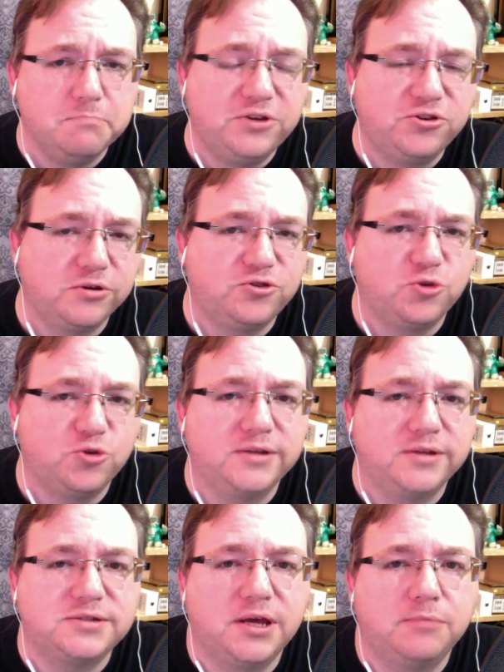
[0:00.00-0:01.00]
be sure to join
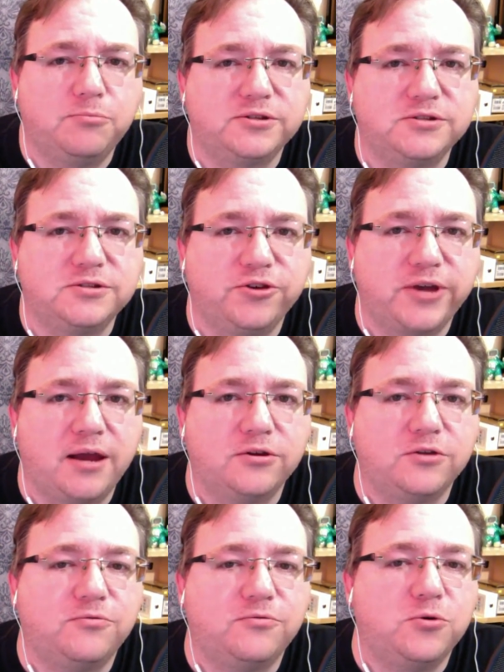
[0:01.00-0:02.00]
us and put us on your
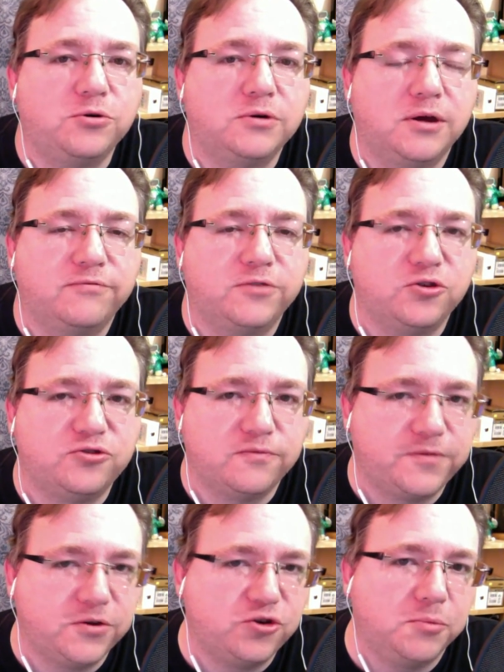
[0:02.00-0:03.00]
calendar for
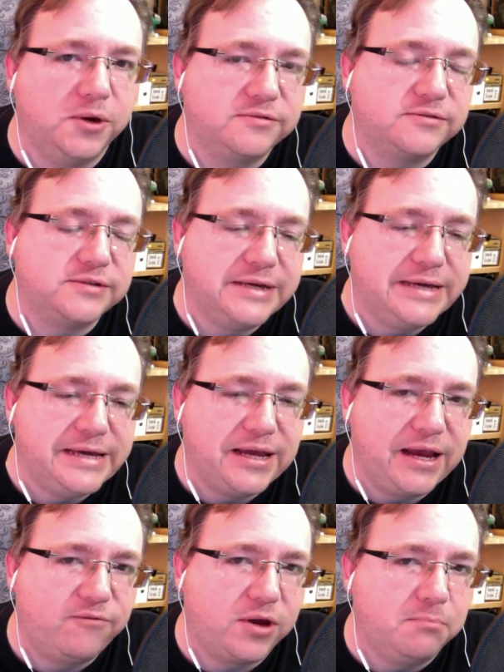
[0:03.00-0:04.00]
future months.
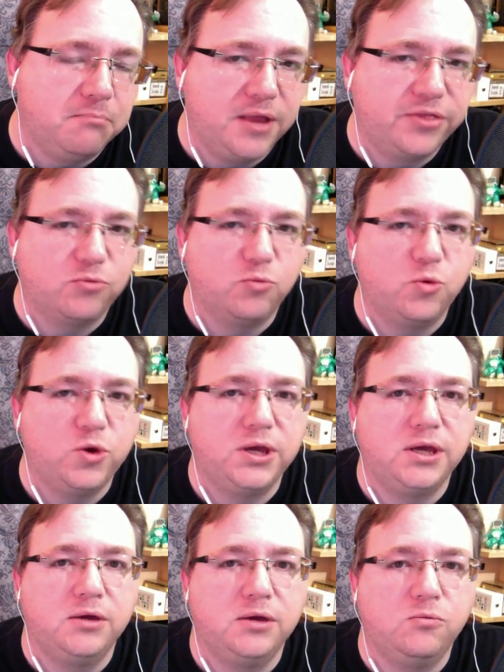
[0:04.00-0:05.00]
Every month
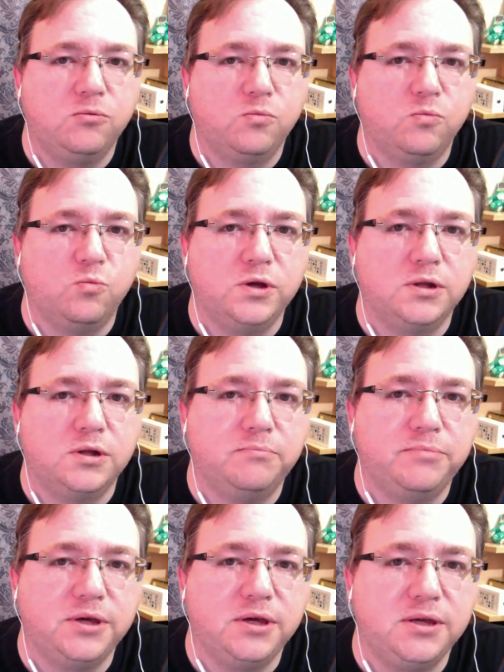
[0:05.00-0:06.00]
we will
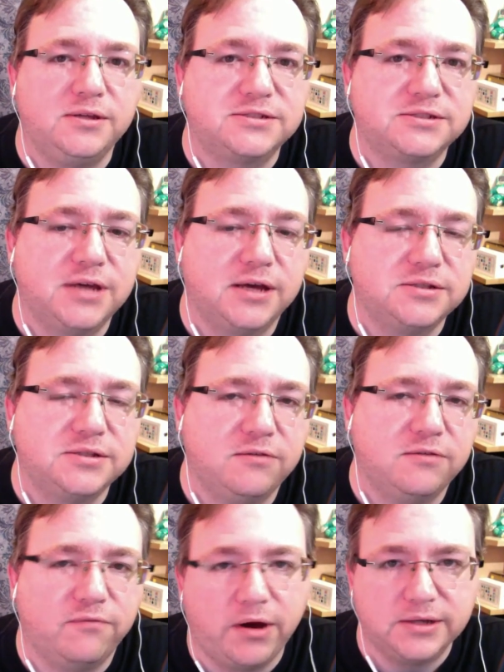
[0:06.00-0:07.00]
be
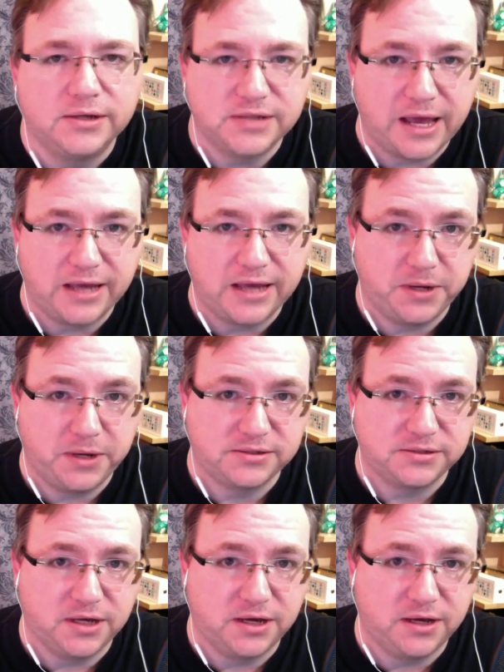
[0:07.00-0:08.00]
discussing various
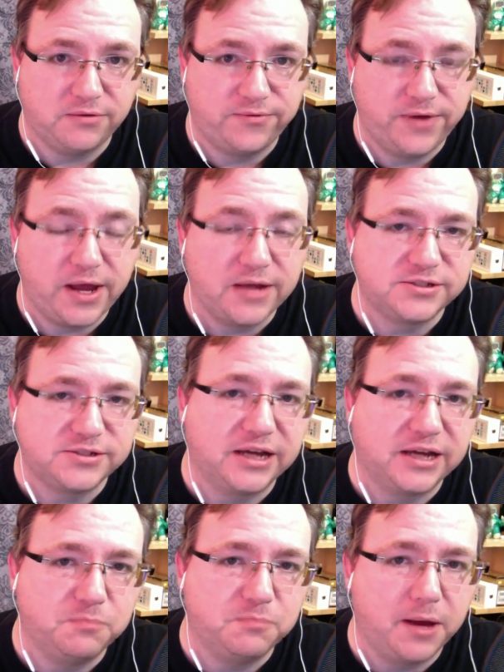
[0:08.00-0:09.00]
aspects of not just
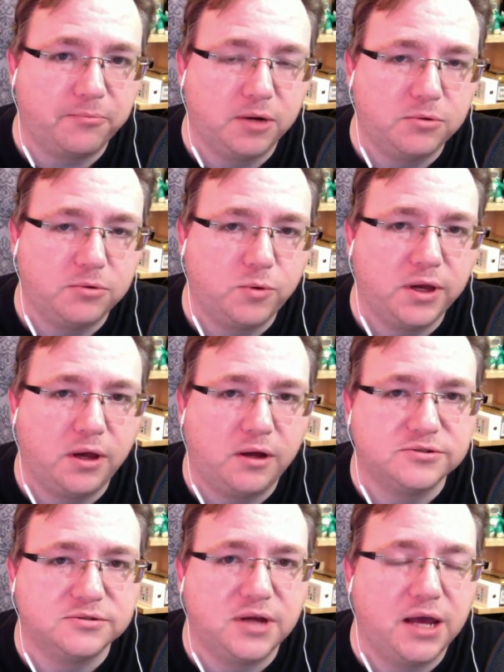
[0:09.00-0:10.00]
XMod Pro, but we
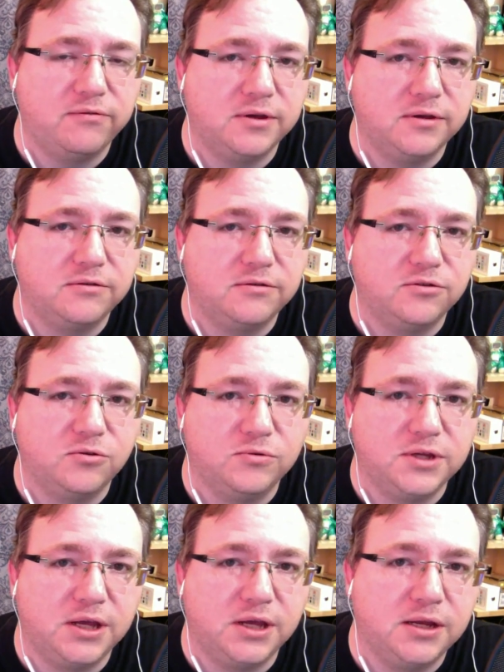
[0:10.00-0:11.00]
also dive into
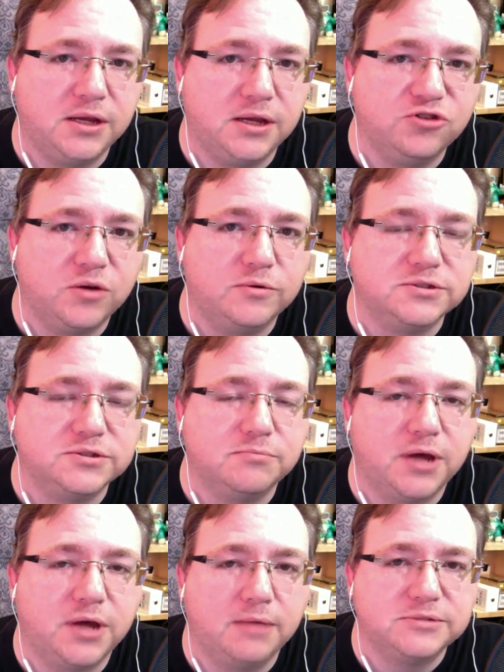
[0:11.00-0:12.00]
DNN in general
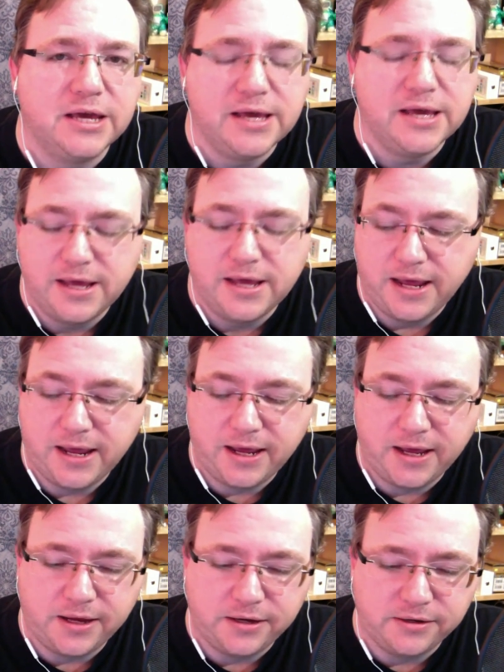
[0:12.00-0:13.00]
sometimes,
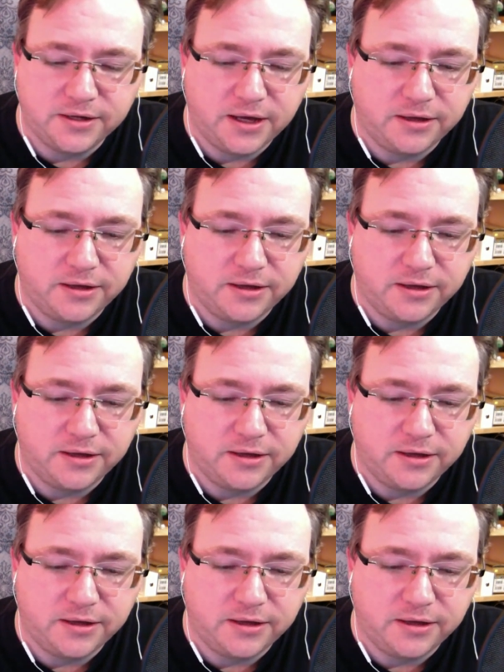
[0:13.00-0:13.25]
and